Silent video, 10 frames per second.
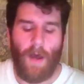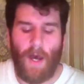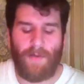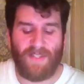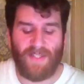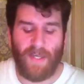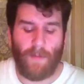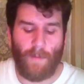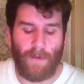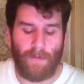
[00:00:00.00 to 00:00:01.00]
The
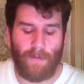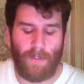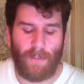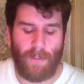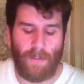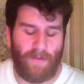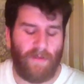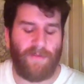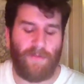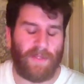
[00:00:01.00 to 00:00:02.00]
second one,
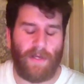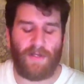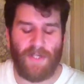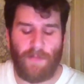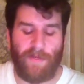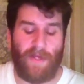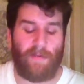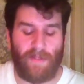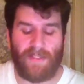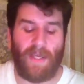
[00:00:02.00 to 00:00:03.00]
if you pick that archetype, you get
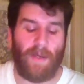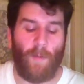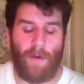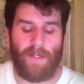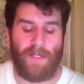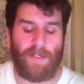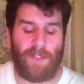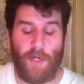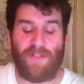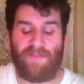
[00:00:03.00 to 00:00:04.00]
it. The second one is
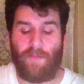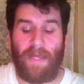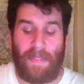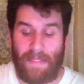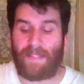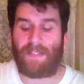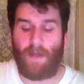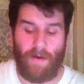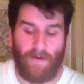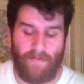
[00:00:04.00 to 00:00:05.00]
chosen from a list
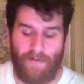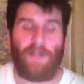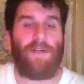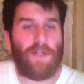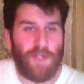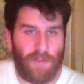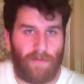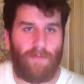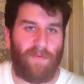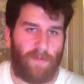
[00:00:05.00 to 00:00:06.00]
of
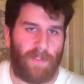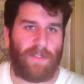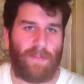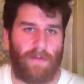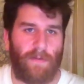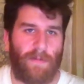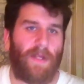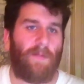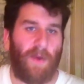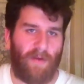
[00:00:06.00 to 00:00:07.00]
additional abilities that
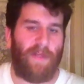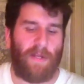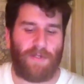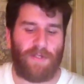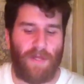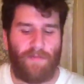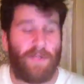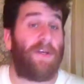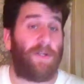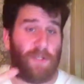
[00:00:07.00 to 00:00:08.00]
are part of that archetype. So
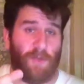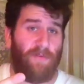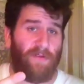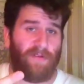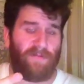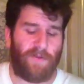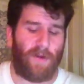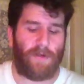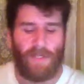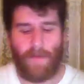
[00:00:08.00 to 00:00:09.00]
you get 2 abilities from your
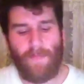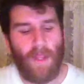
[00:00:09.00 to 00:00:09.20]
archetype.